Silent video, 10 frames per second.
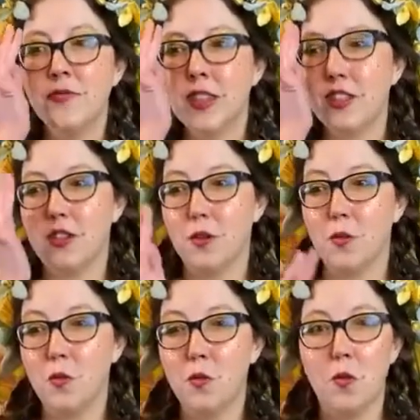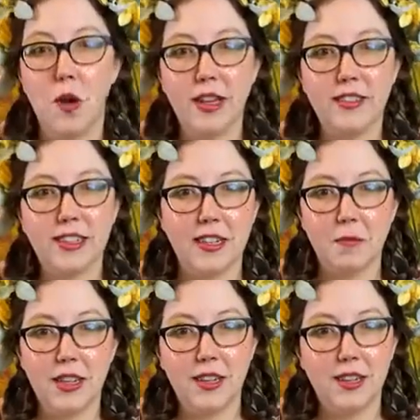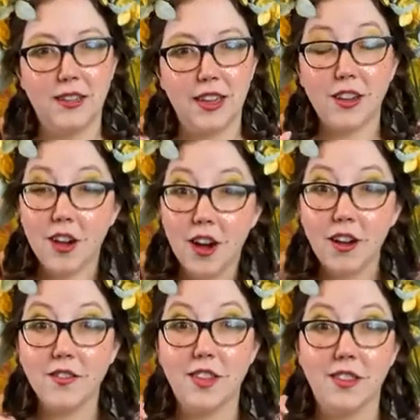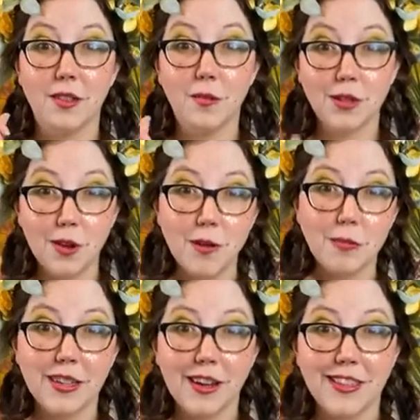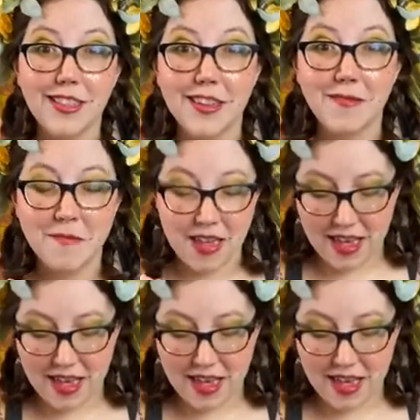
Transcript: So what's going to be like carved on them, sculpted on them,